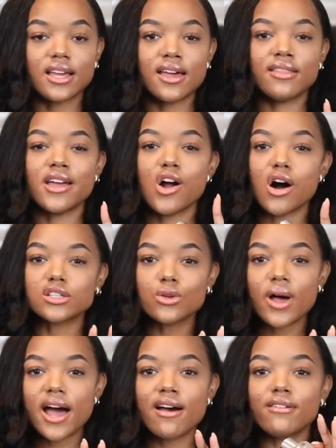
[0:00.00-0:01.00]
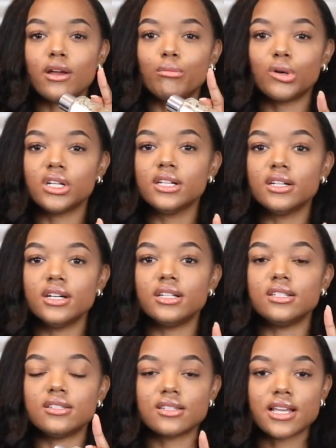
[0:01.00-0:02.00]
and they also have a pretty
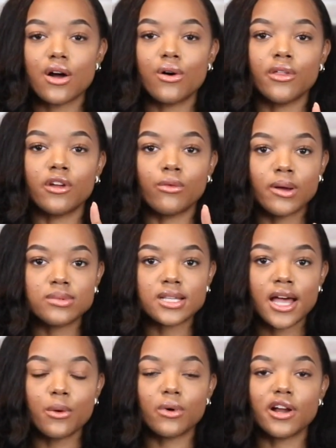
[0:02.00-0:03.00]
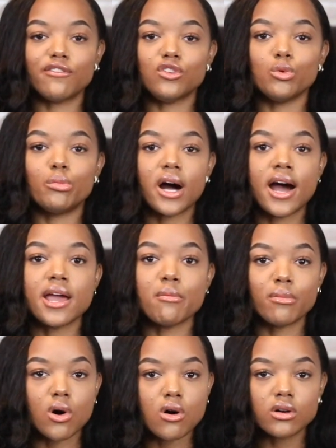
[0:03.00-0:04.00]
good discount on their website where if you buy in
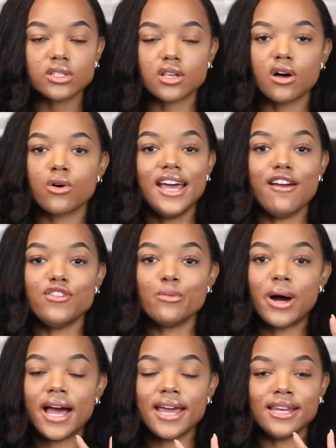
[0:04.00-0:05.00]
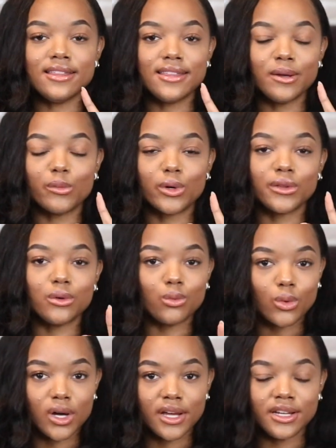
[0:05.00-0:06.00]
bulk, so if you buy anything more than
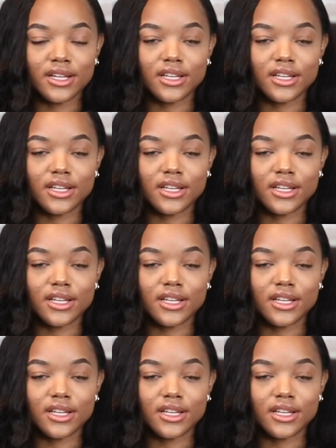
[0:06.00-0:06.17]
one,